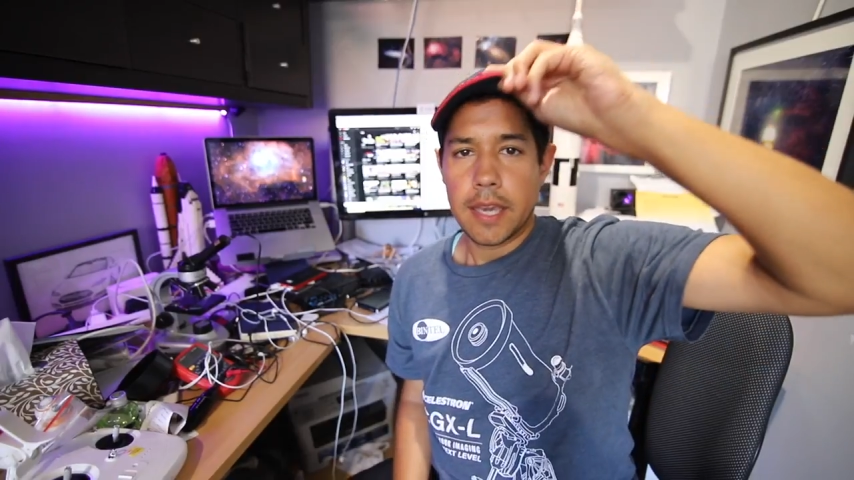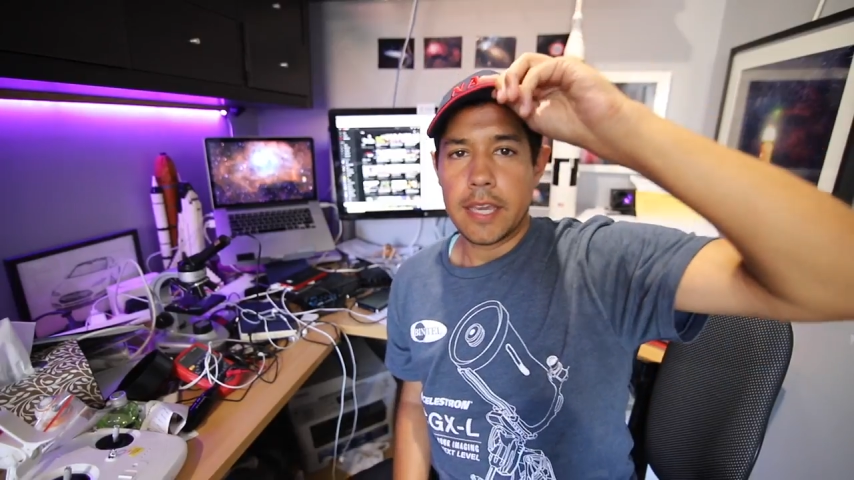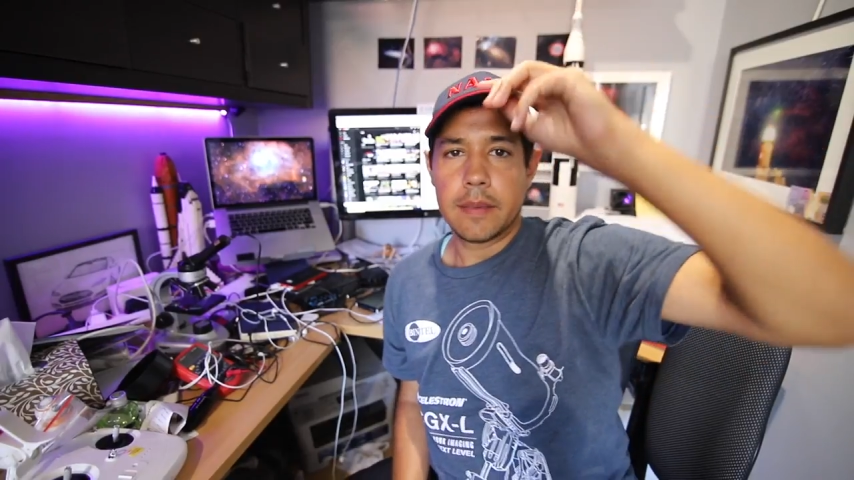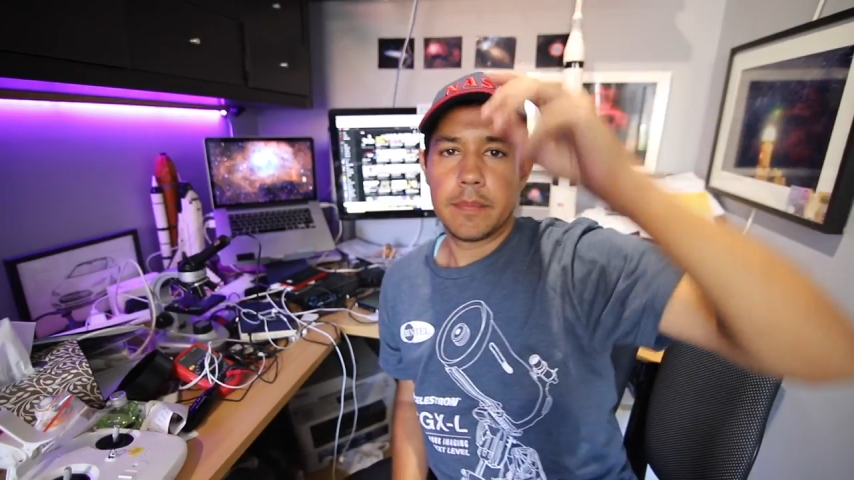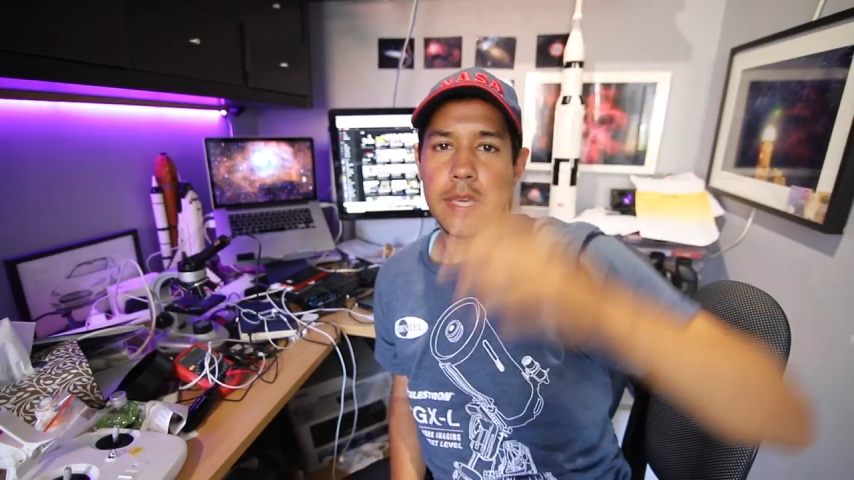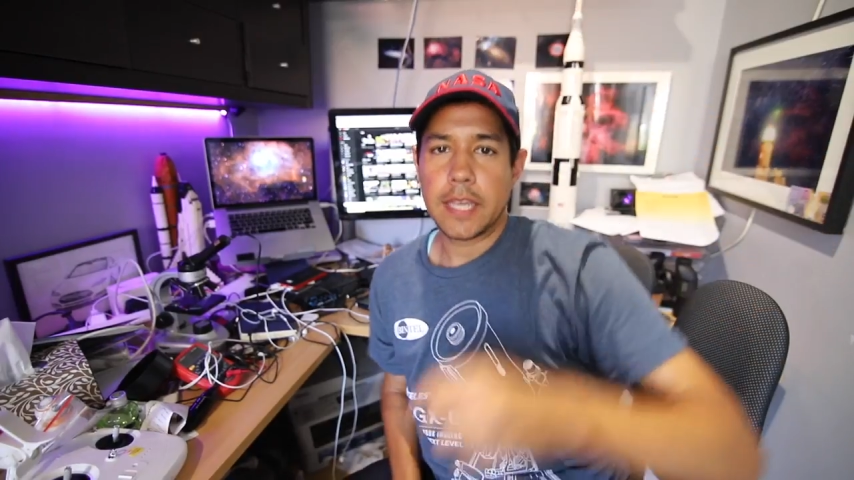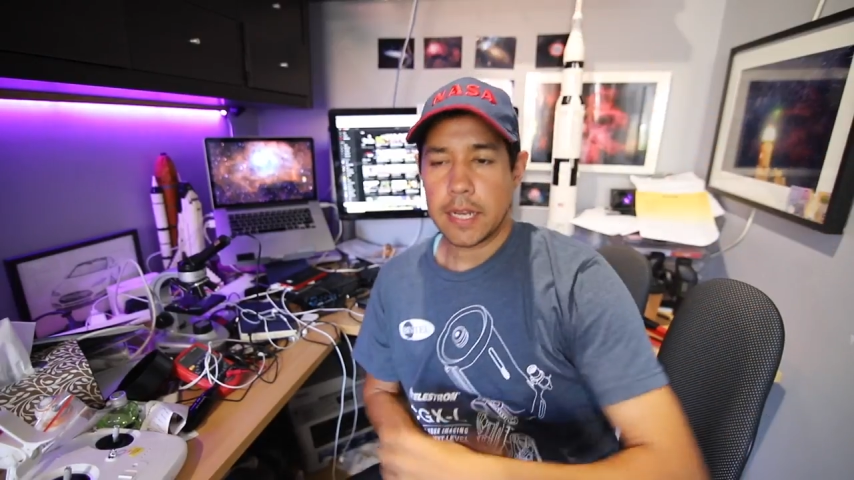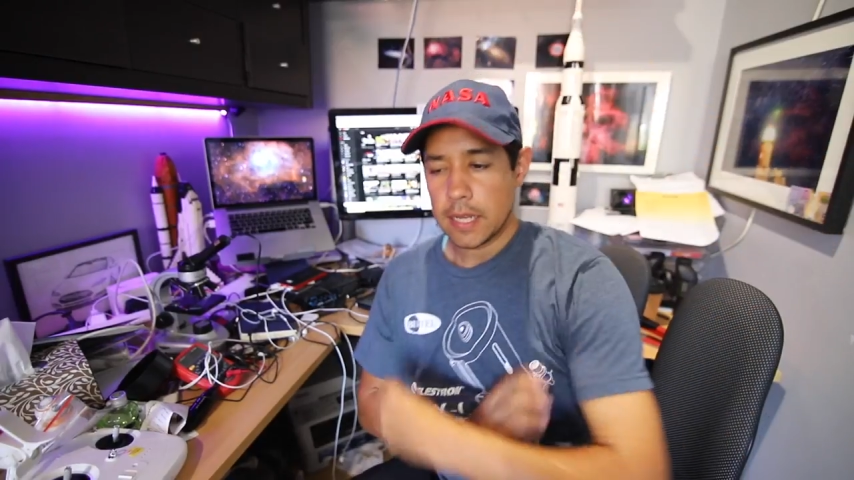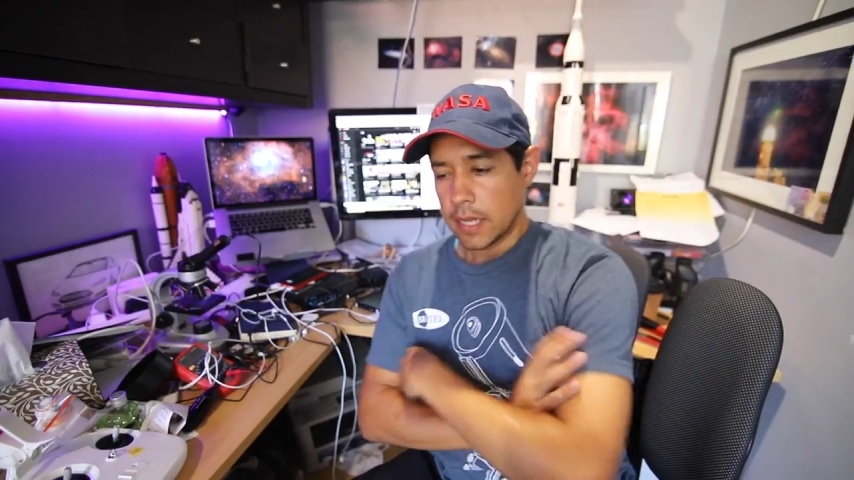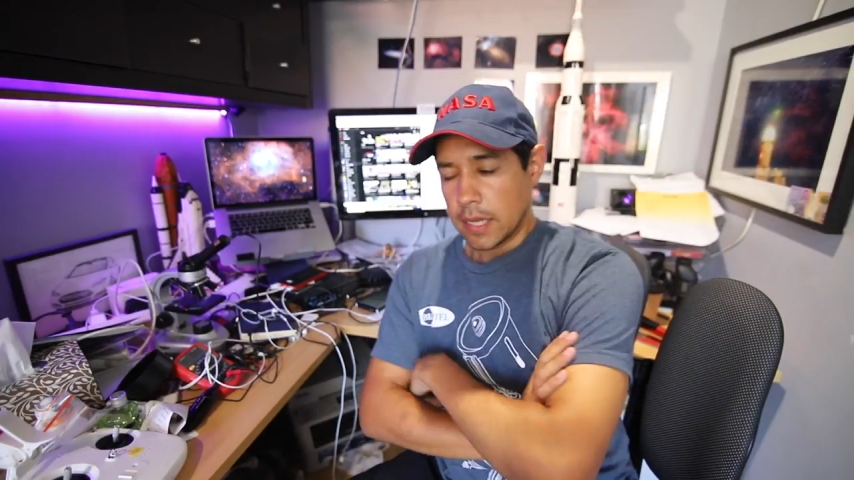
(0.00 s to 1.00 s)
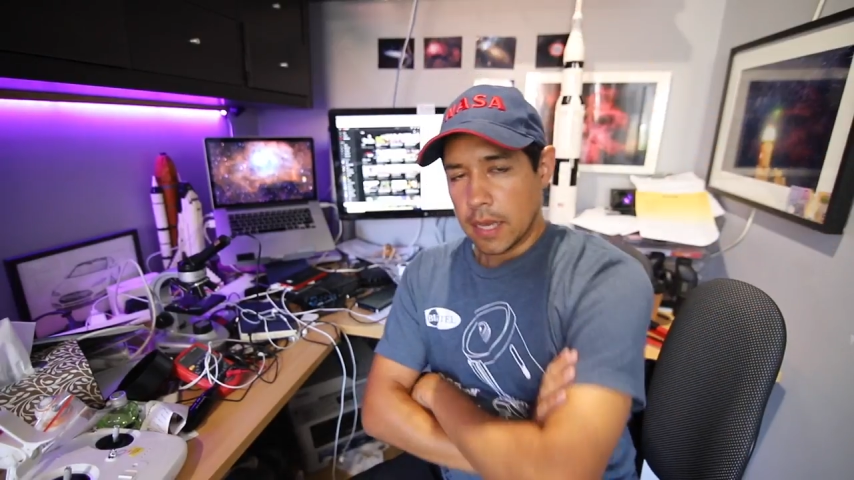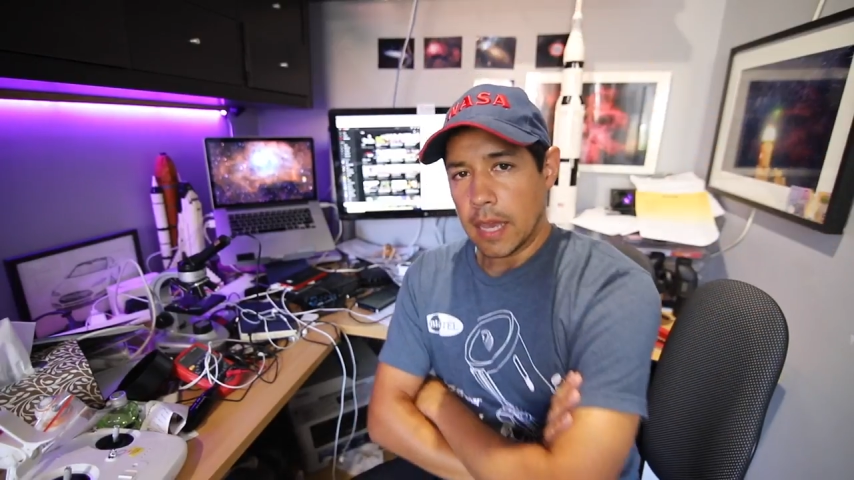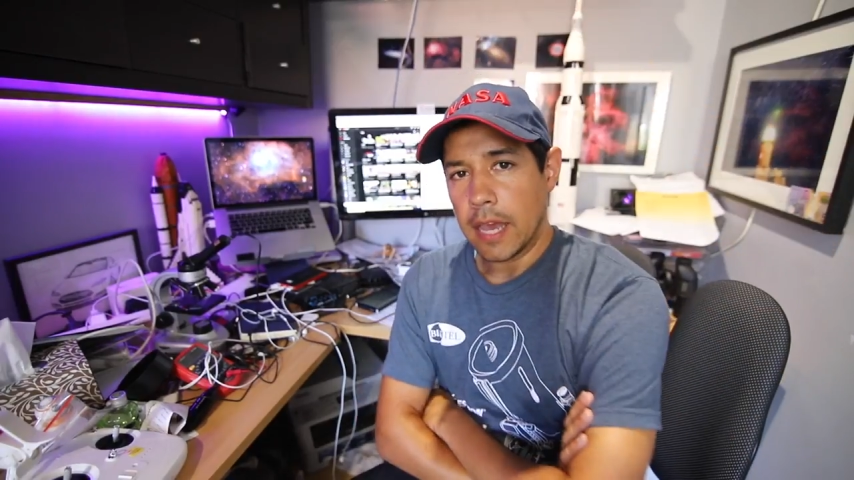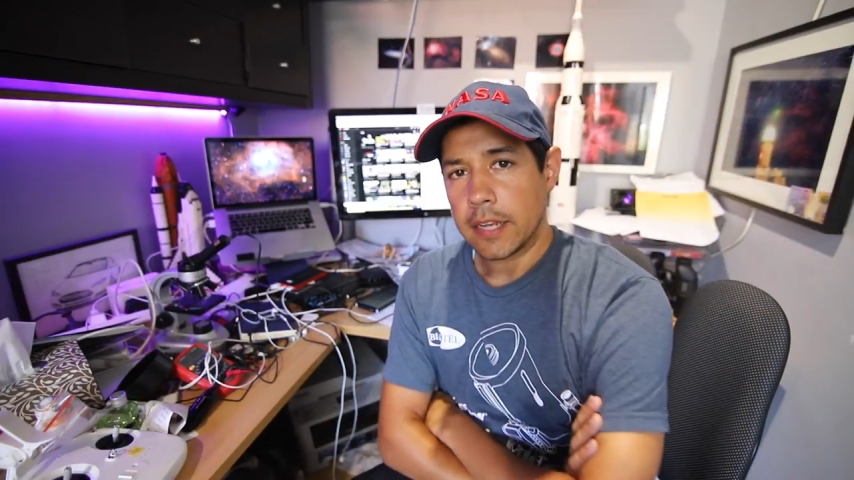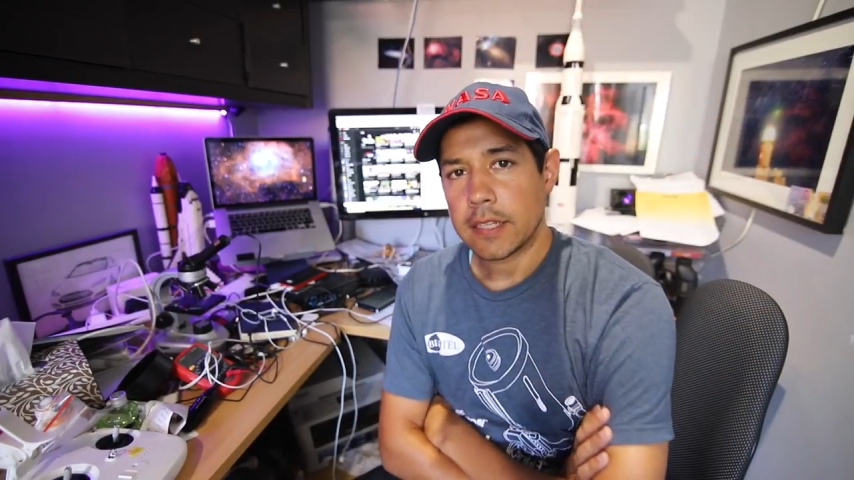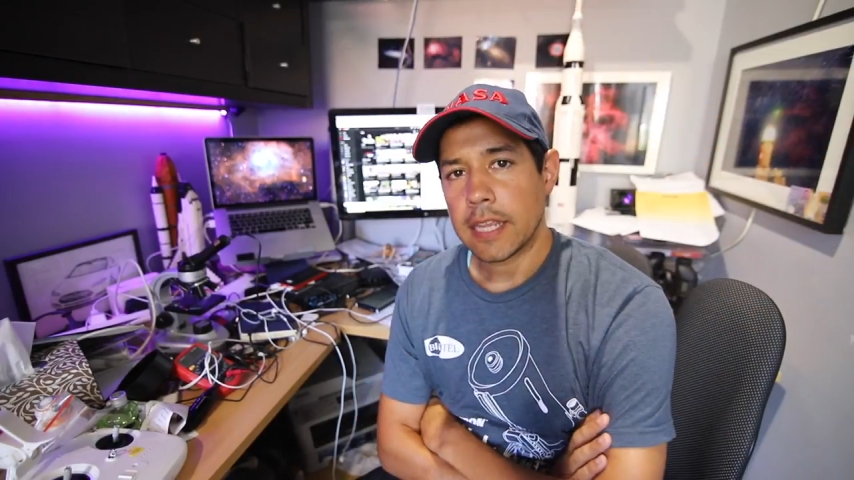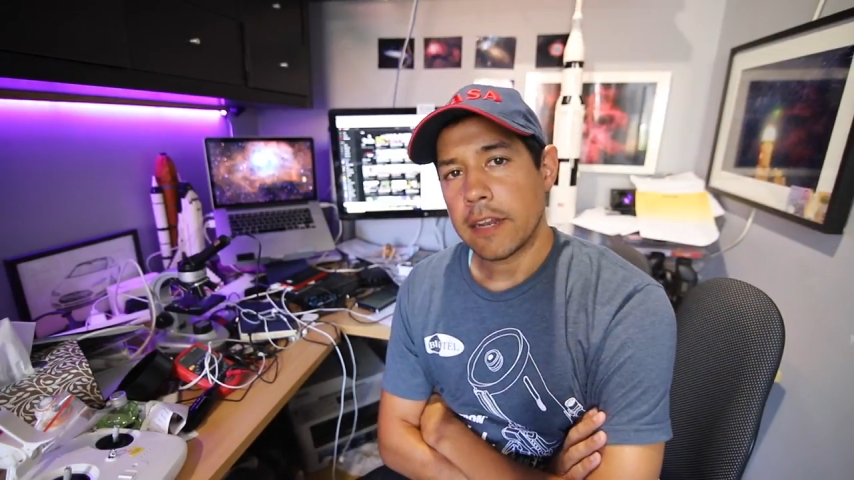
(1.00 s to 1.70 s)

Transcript: Hey, me again. Just